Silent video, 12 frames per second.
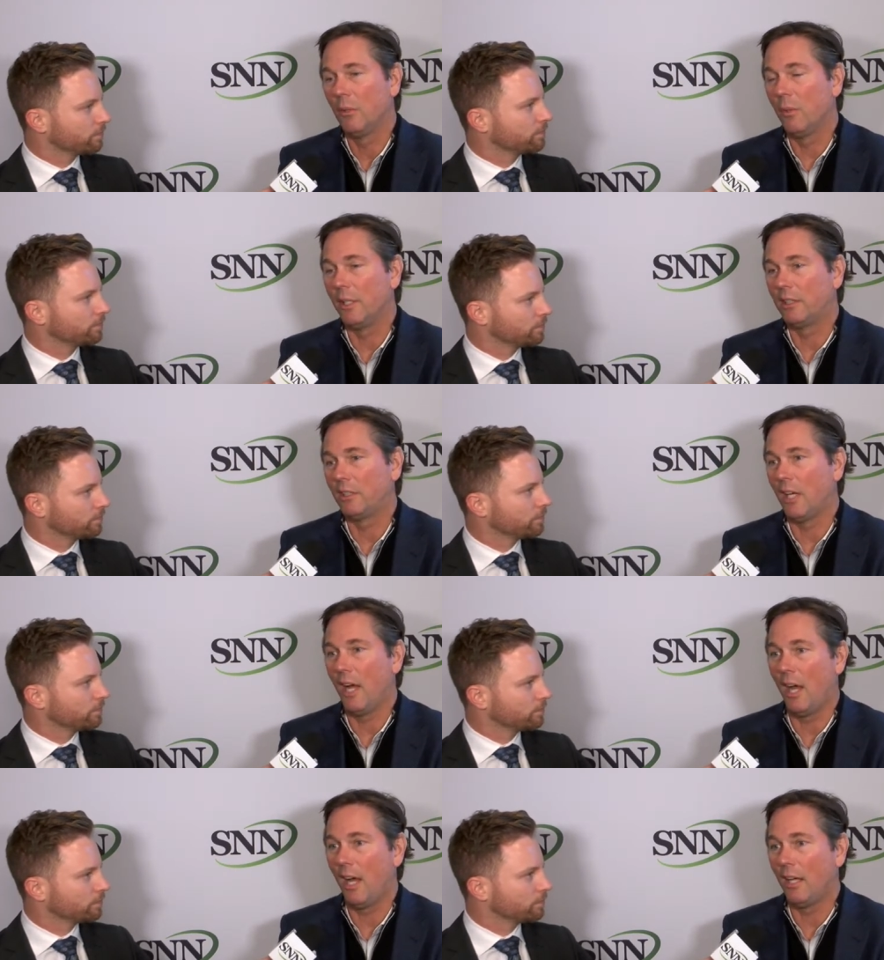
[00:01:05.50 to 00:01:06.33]
Speaker 1: which
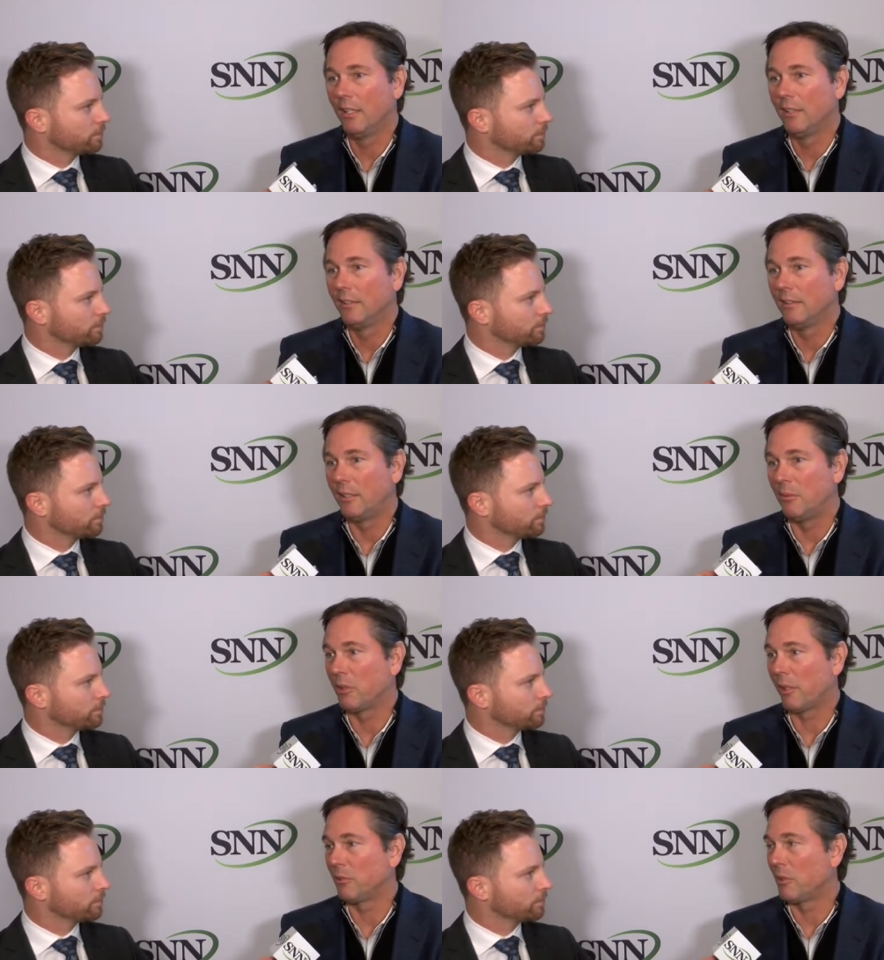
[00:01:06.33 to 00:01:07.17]
uh,
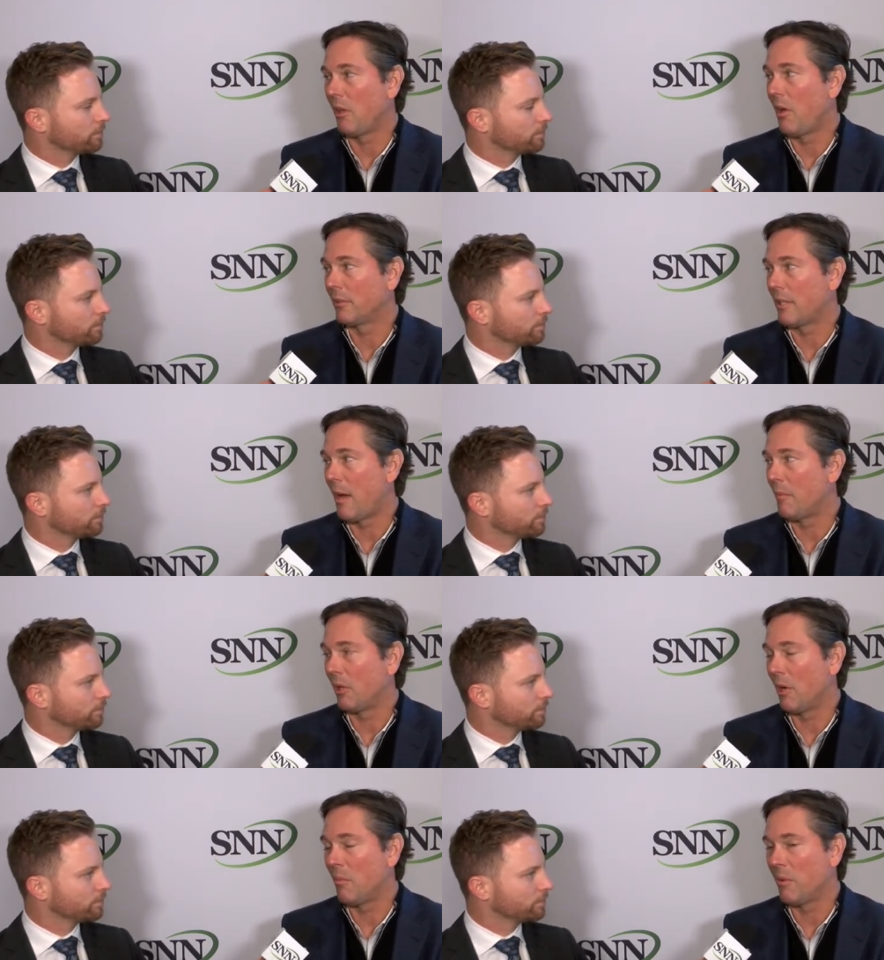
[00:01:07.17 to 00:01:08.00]
seems like it was a long time
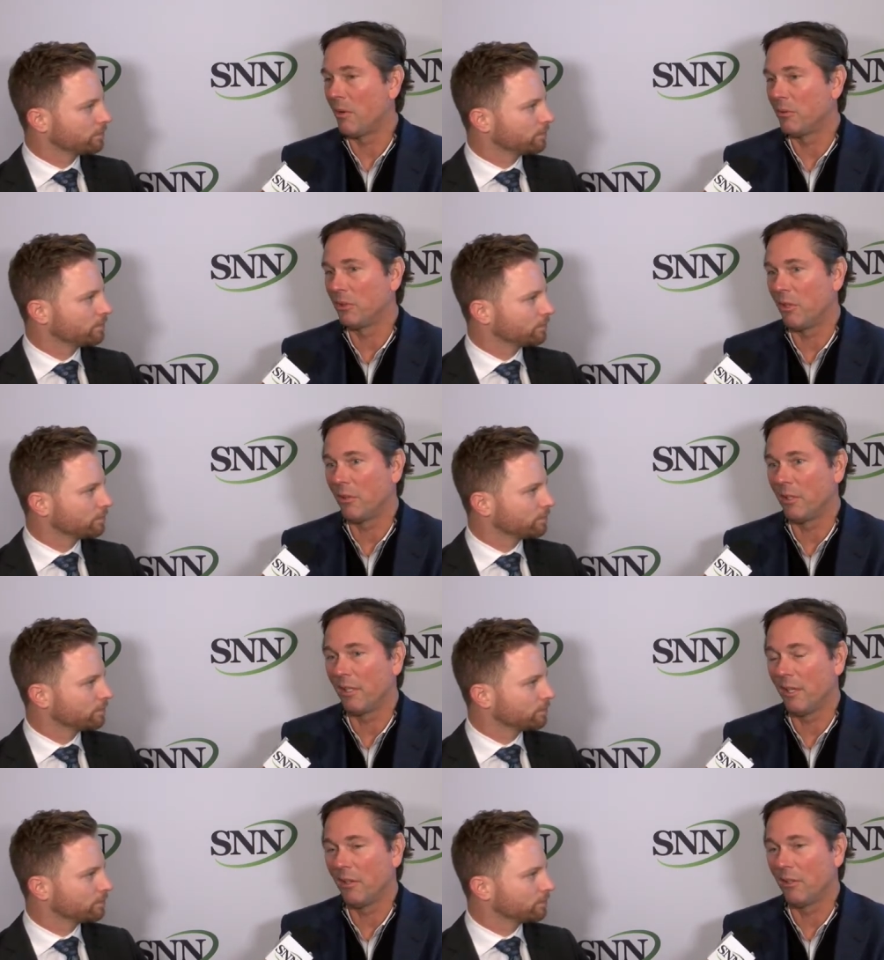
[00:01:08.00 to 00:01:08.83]
ago, but it was
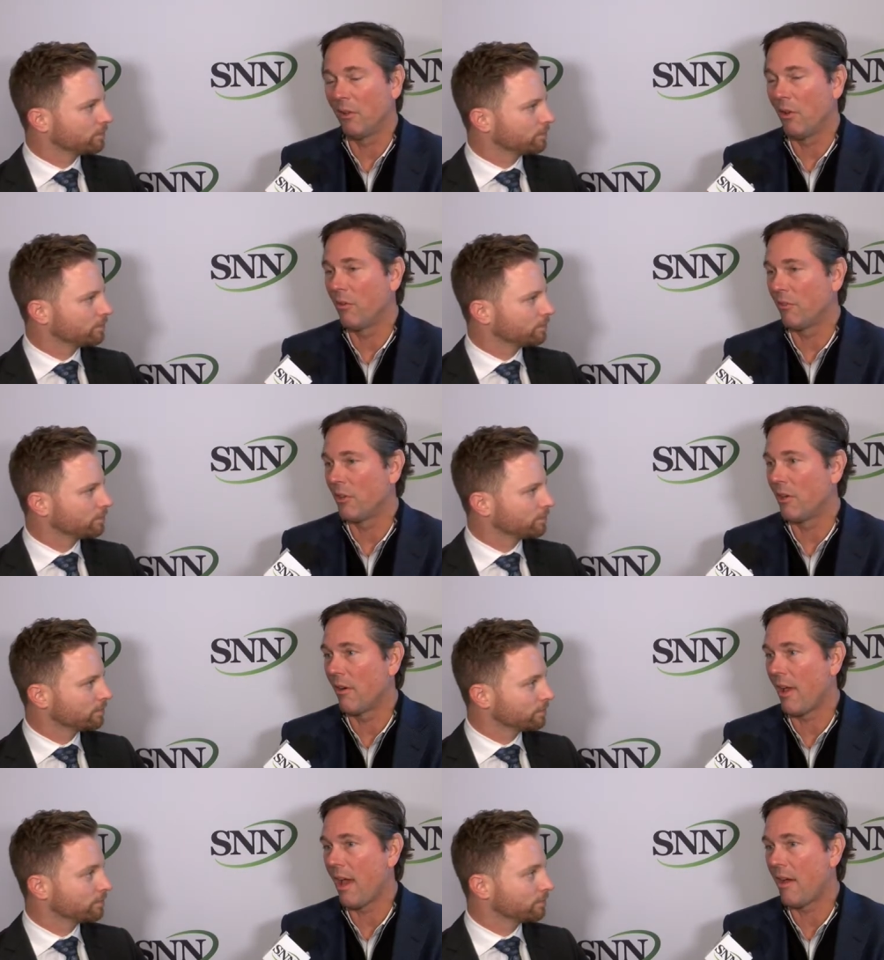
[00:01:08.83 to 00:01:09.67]
only, you know, a little over a
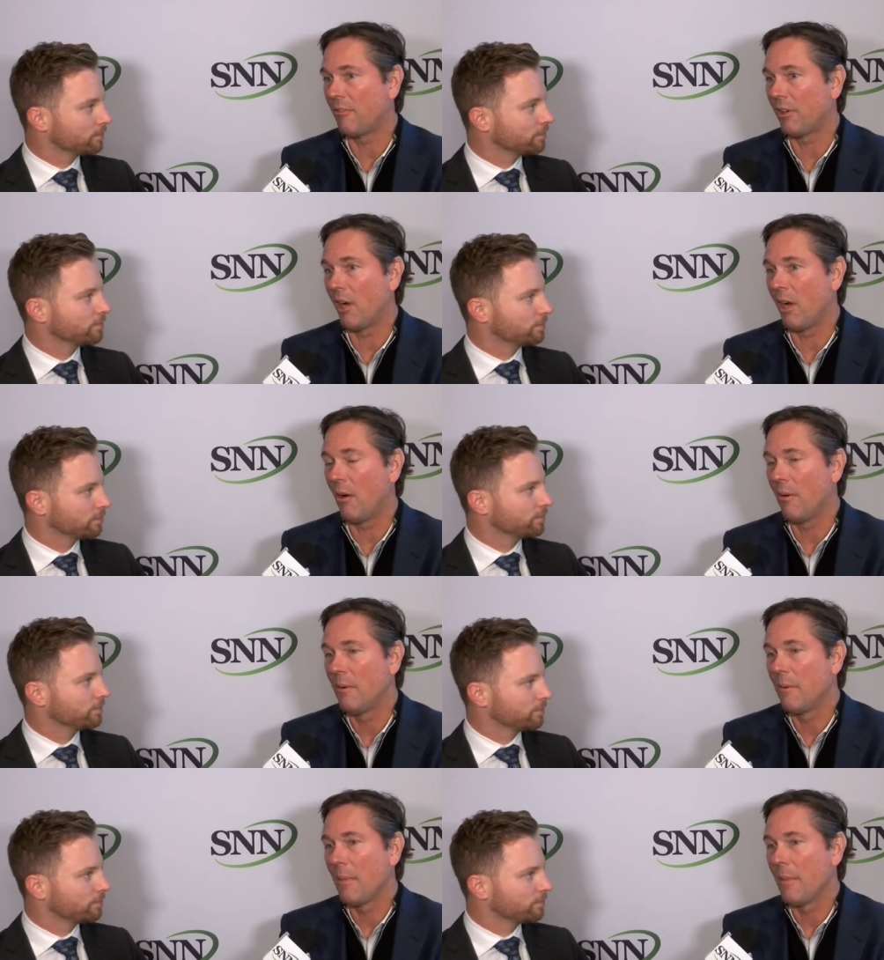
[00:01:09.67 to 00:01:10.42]
year and a half ago.